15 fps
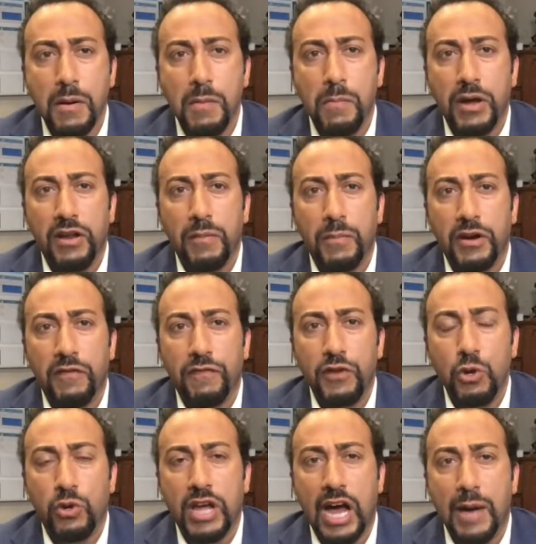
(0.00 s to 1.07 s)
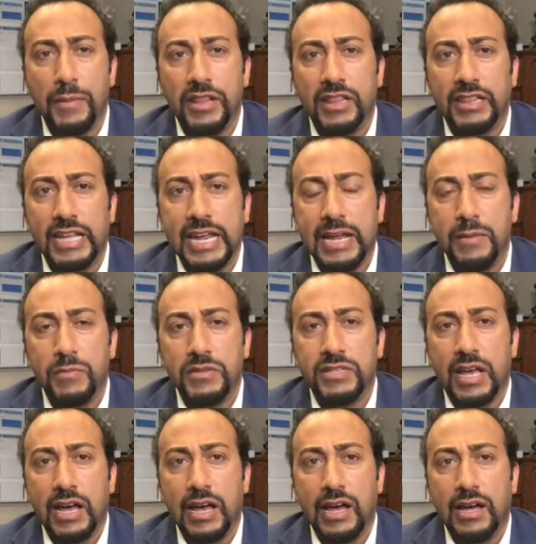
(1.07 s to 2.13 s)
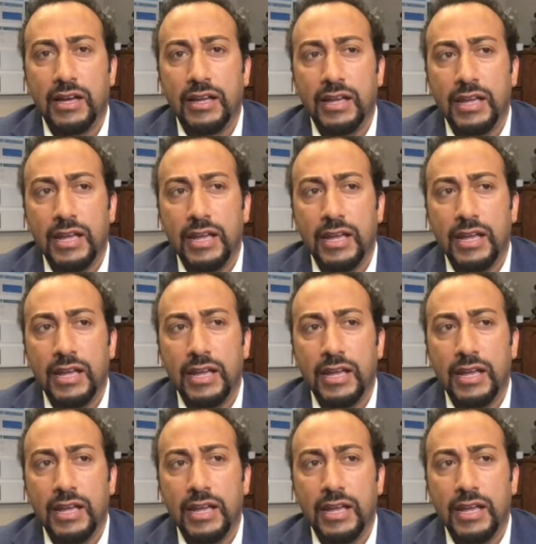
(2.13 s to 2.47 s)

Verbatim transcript: but but a few common themes. Uh,